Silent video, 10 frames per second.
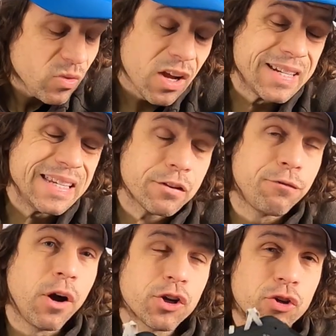a
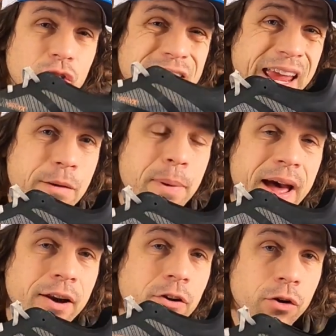dysfunctional gait
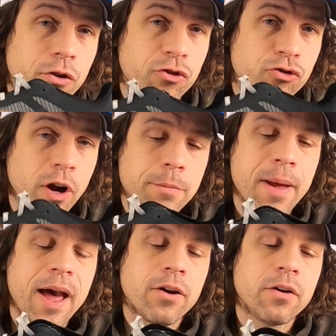pattern or strike
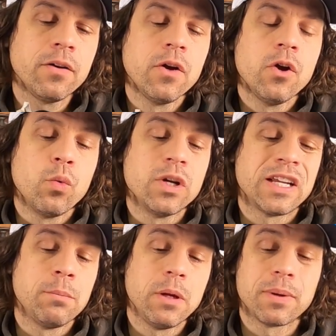pattern, which
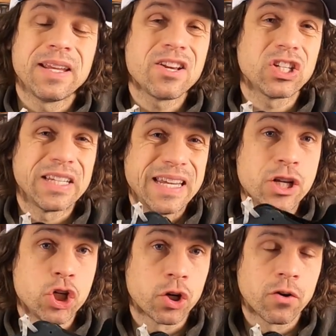can be potentially
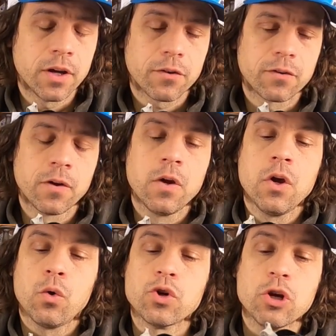injurious.
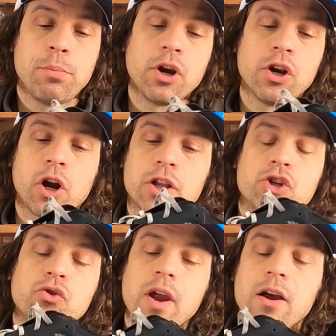When you put it on a
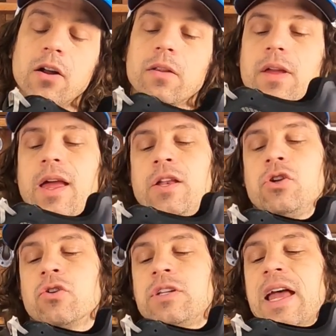trail and
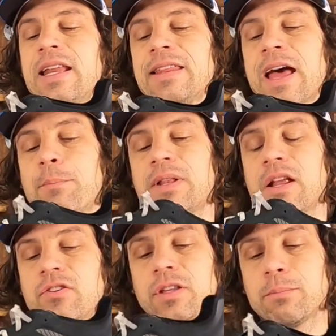you're getting that
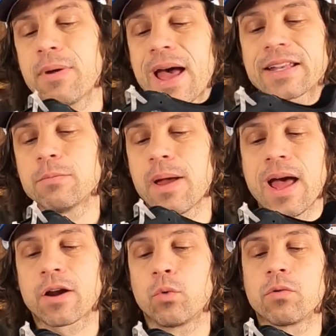potentially
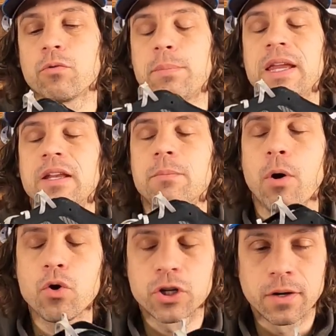back-to-back or repeated
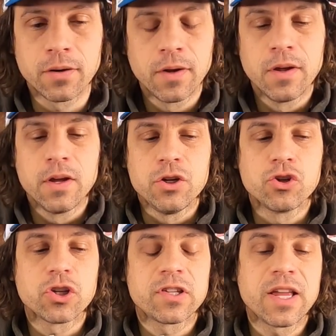motion, you're
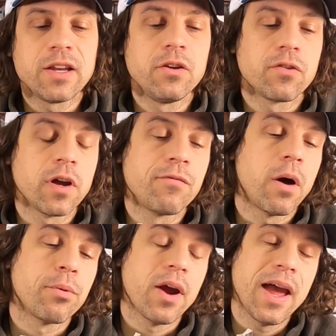just setting yourself
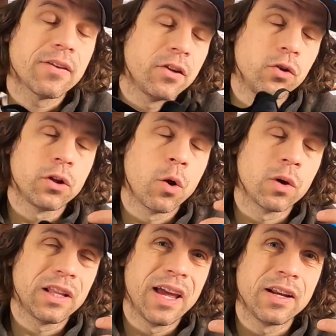up or asking your lower
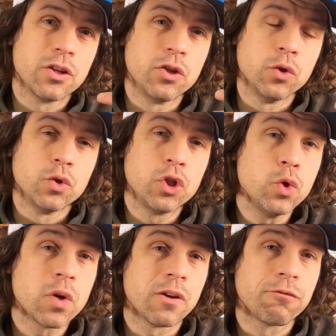leg to do
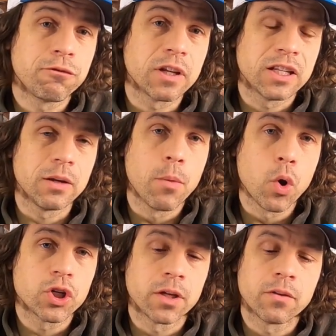2 conflicting
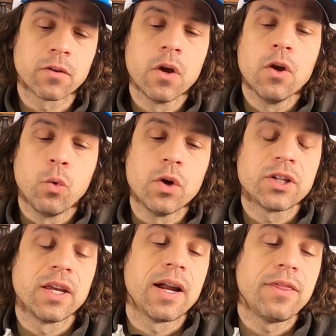motions, which
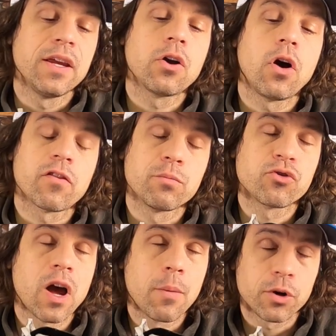can, I think, cause some
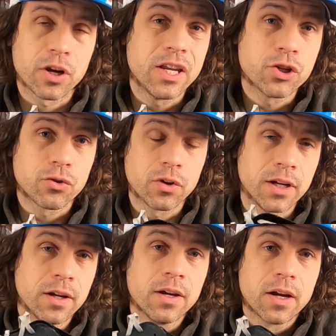trauma or
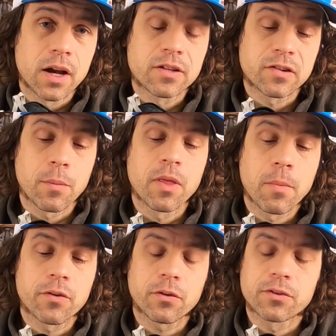injury to some of the
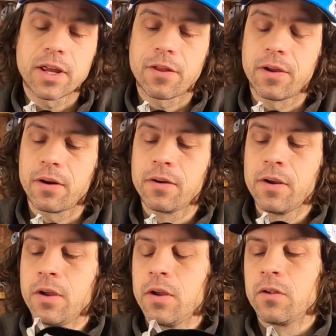muscles down there.
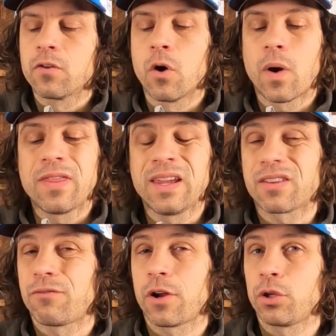So I think
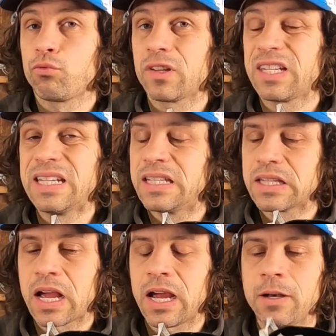it's a fairly risky
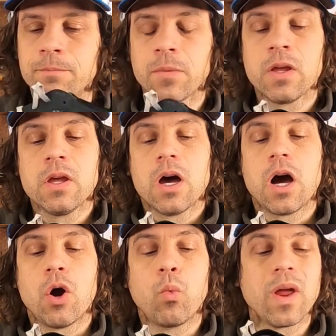design.
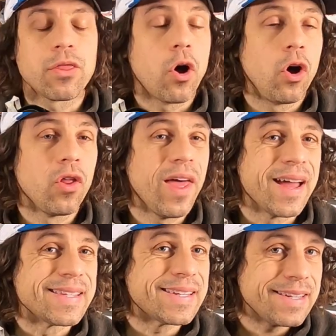With all
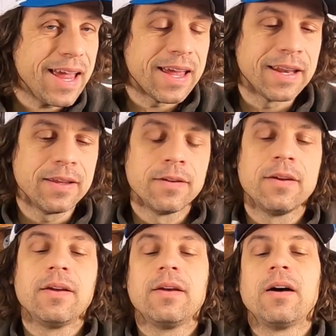that said,
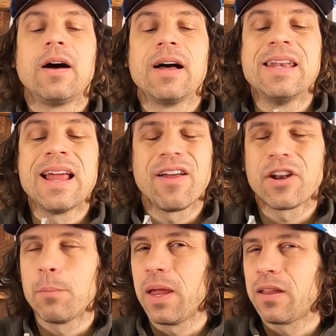and not
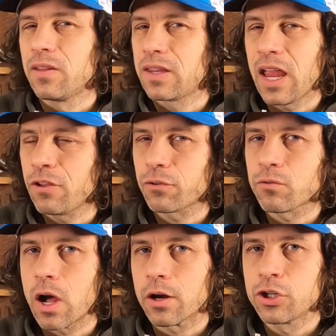that I'm making the case for
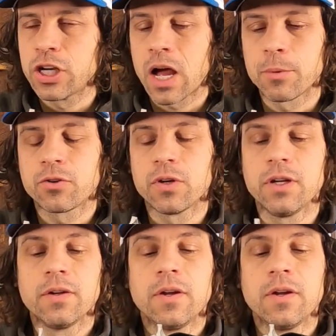rocker geometry,